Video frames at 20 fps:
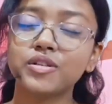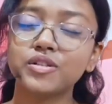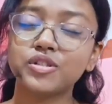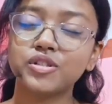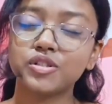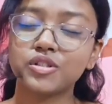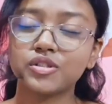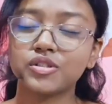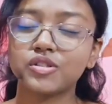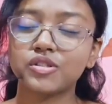
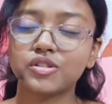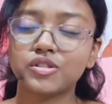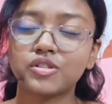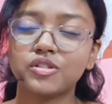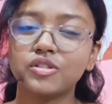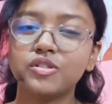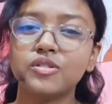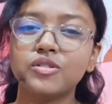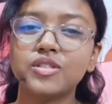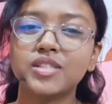Please make
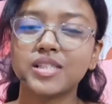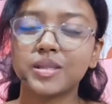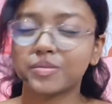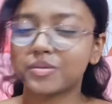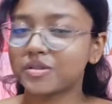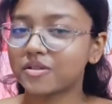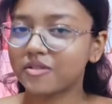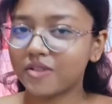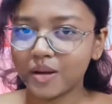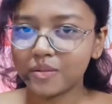sure
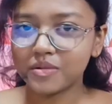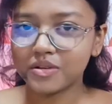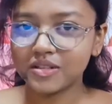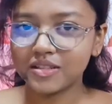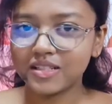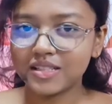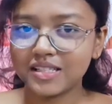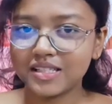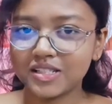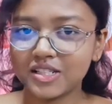to
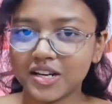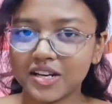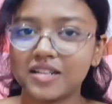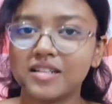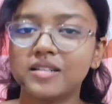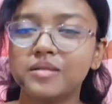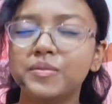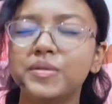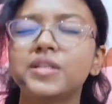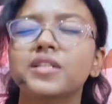subscribe to
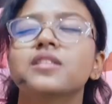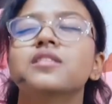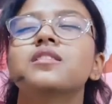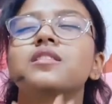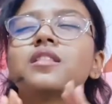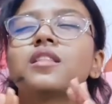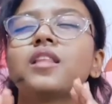this channel